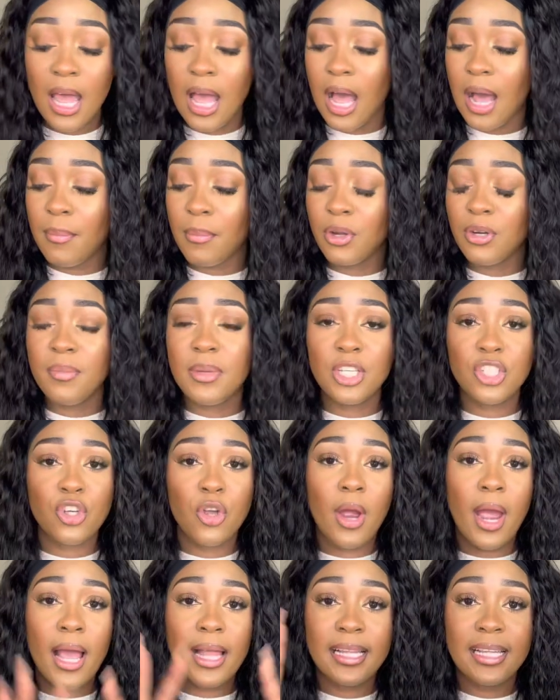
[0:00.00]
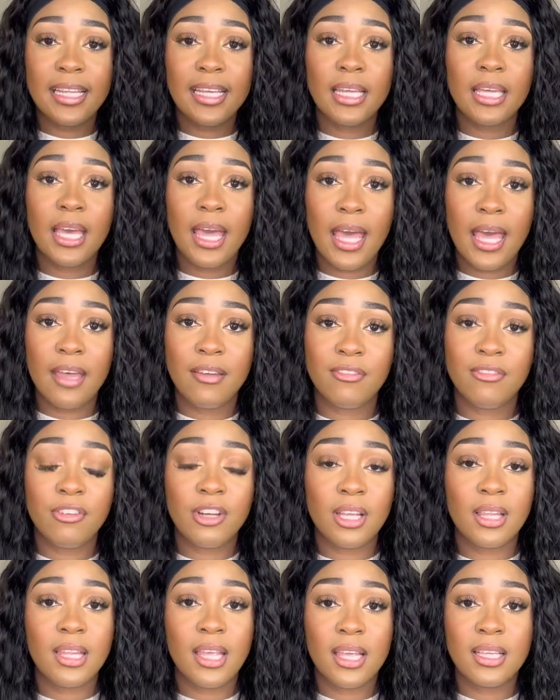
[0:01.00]
I'm gonna make sure I link
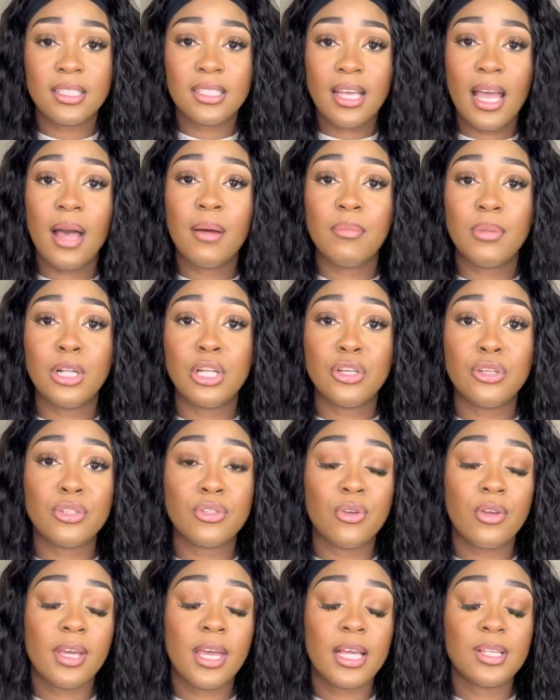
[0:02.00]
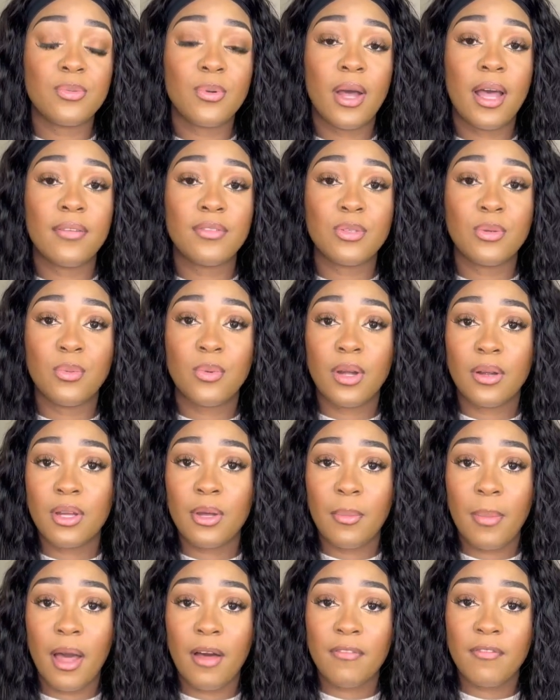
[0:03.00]
everything down below so you guys won't have to worry
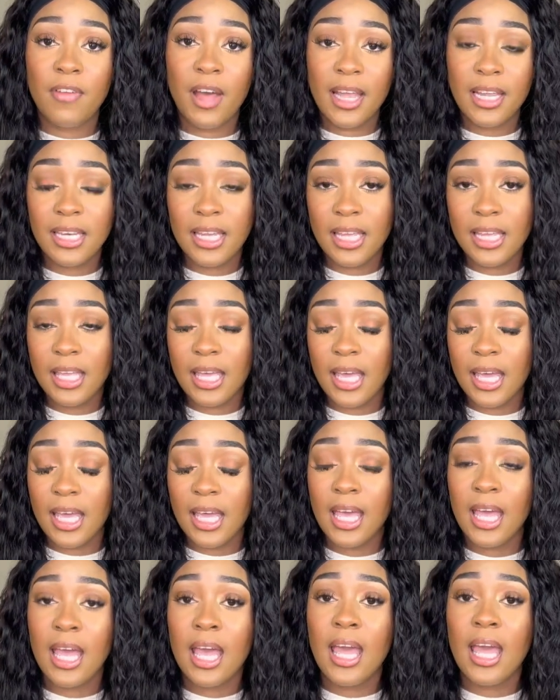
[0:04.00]
about finding it.